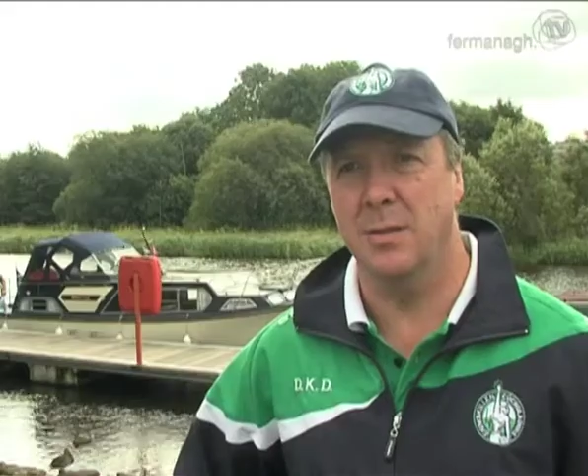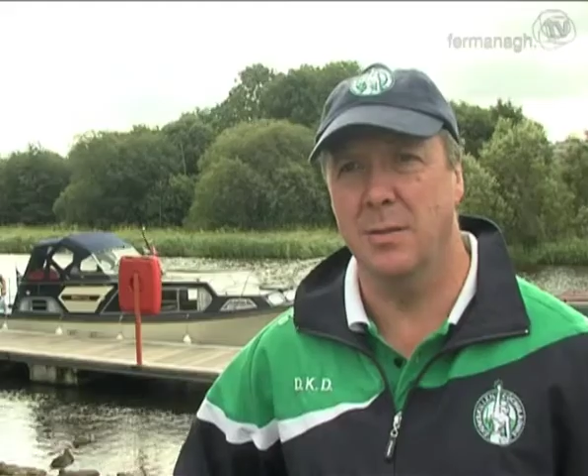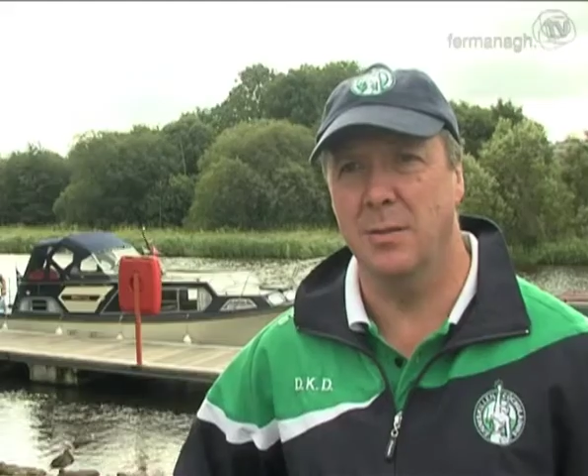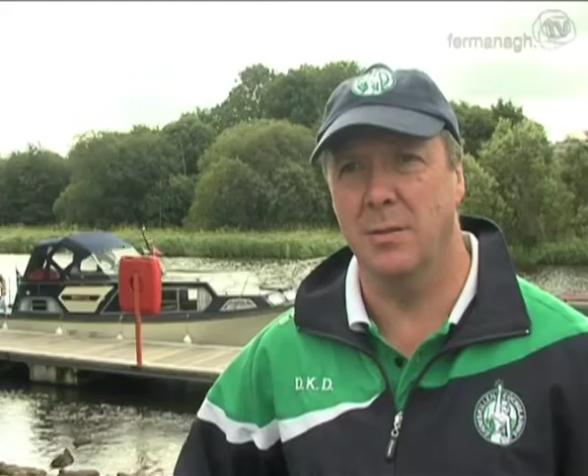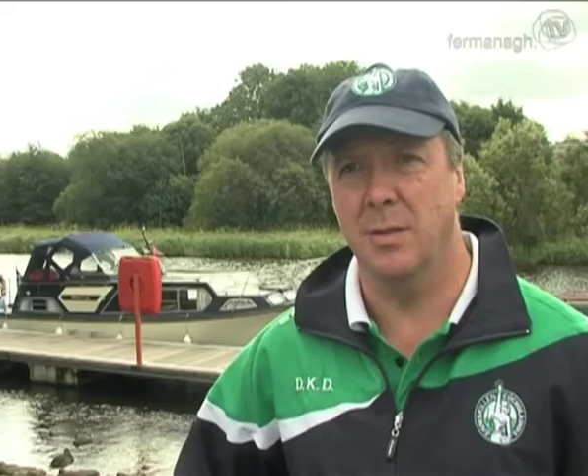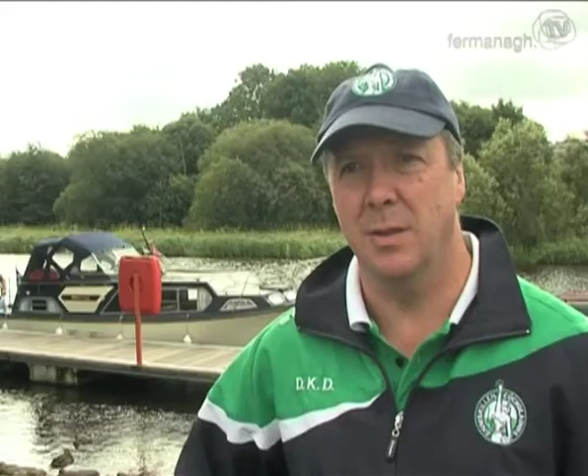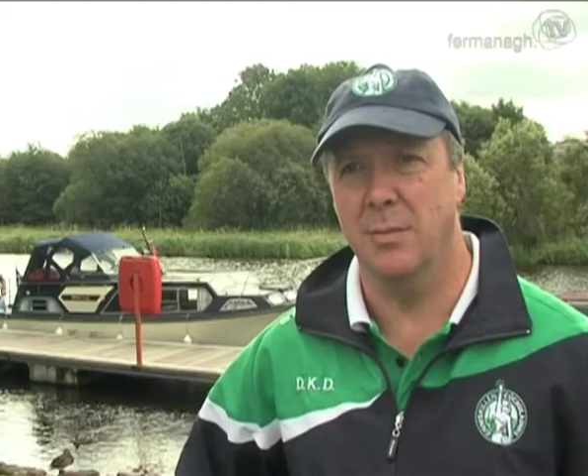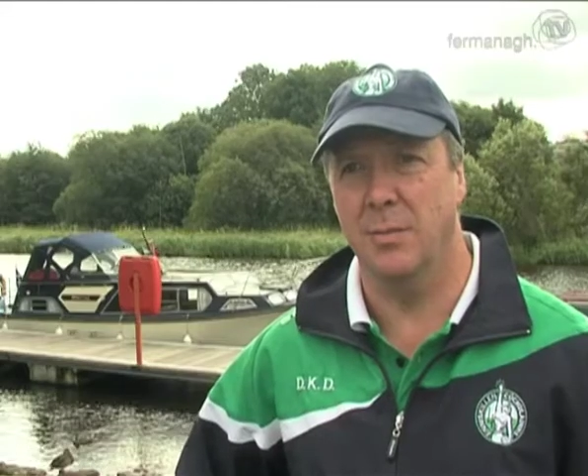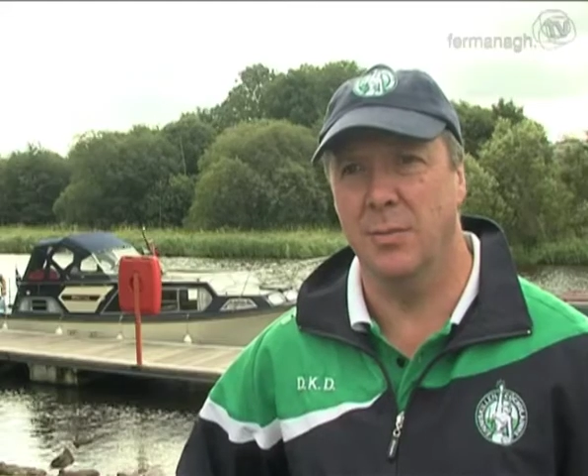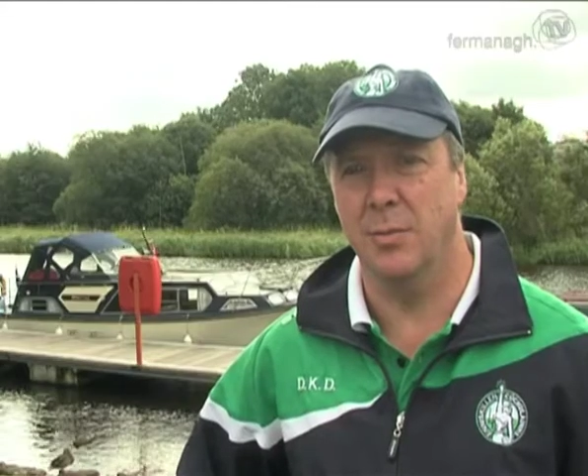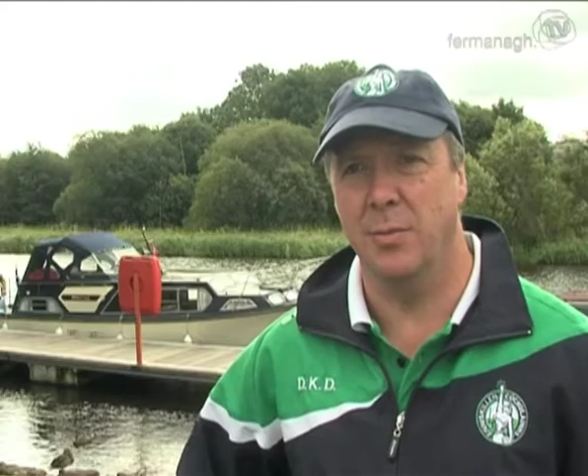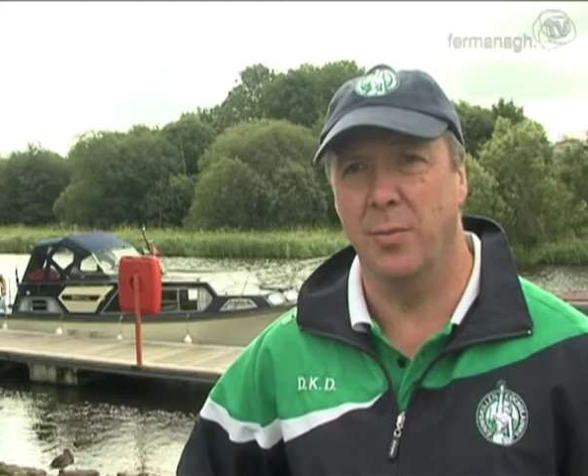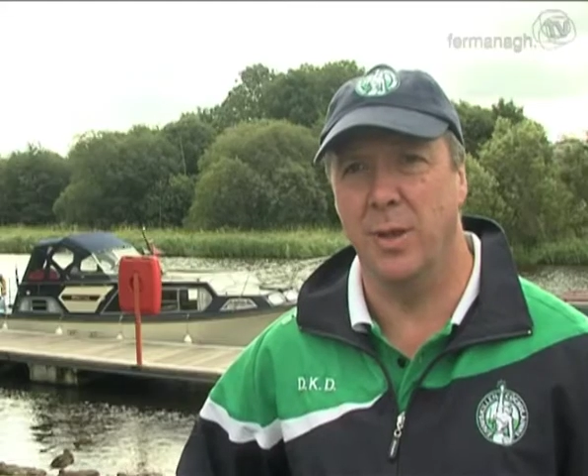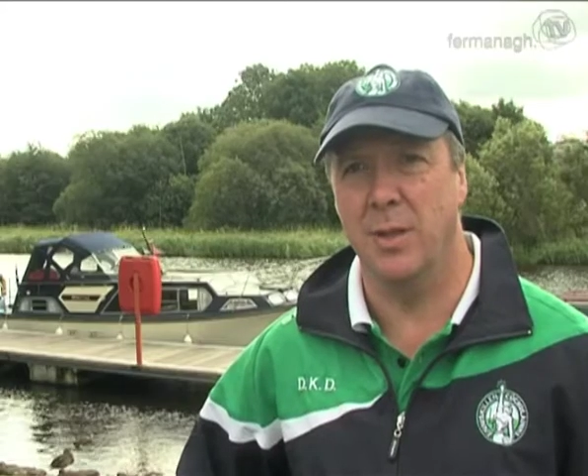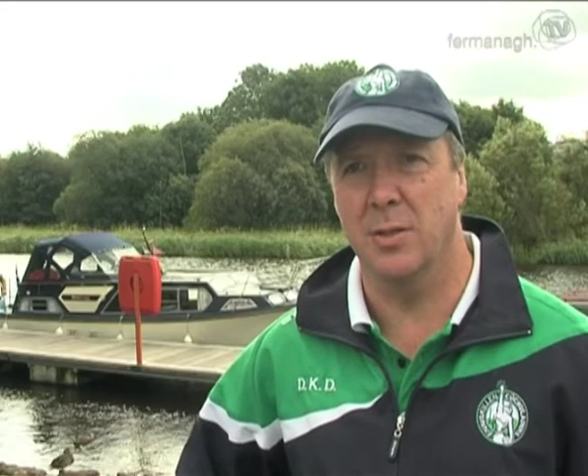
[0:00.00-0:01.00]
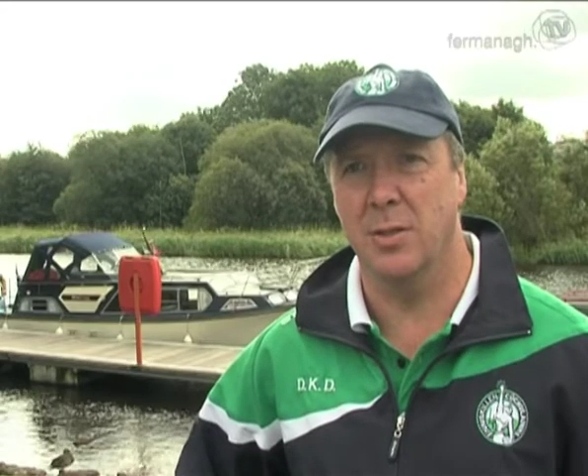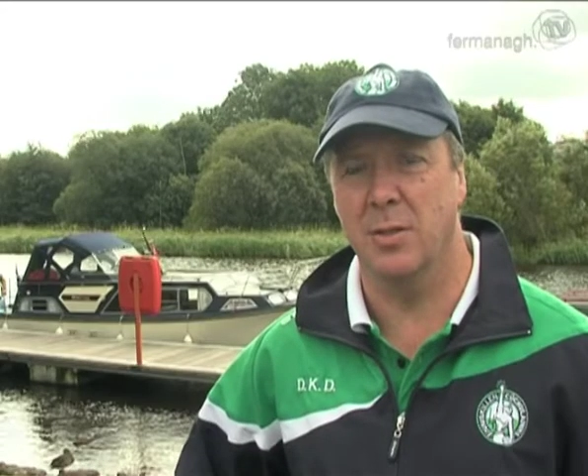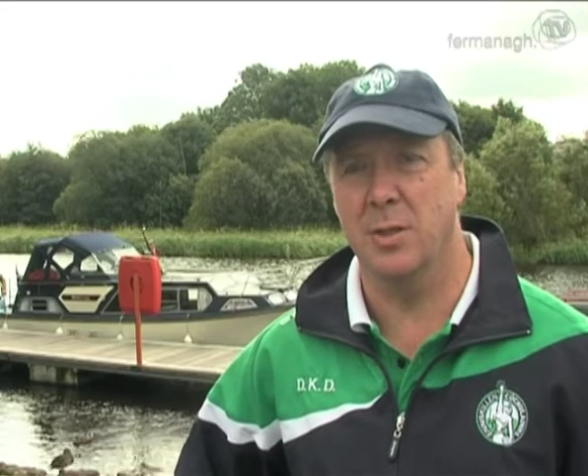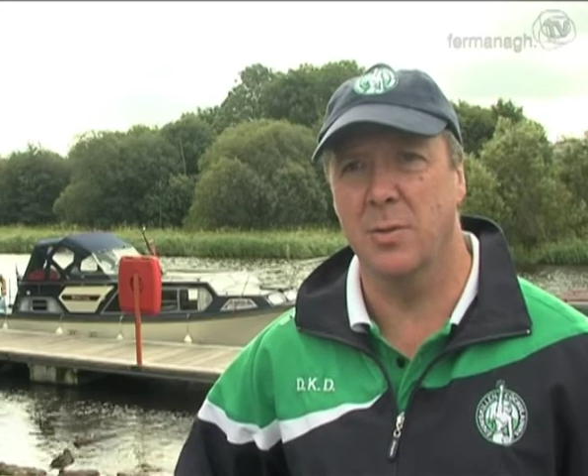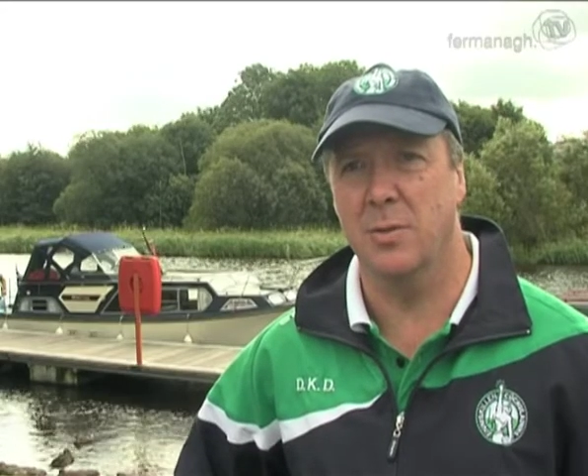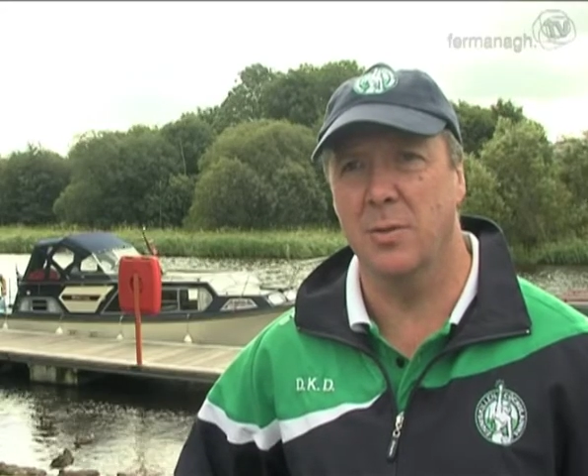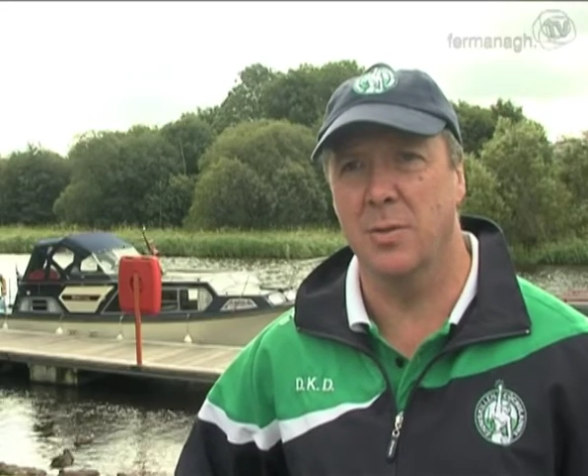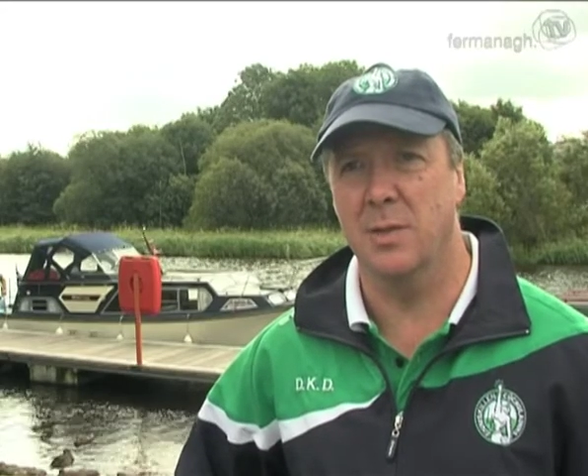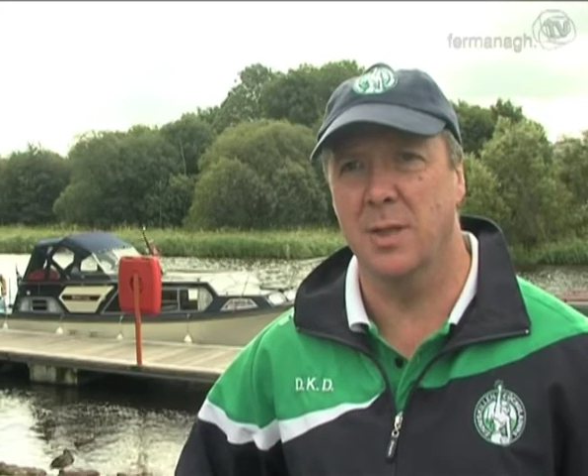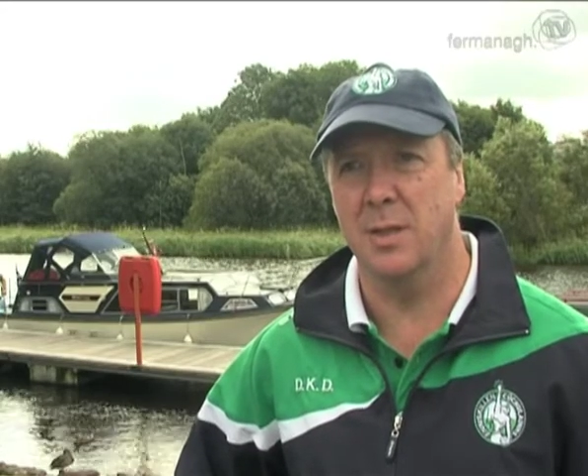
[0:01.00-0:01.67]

to, um, to embrace all sports,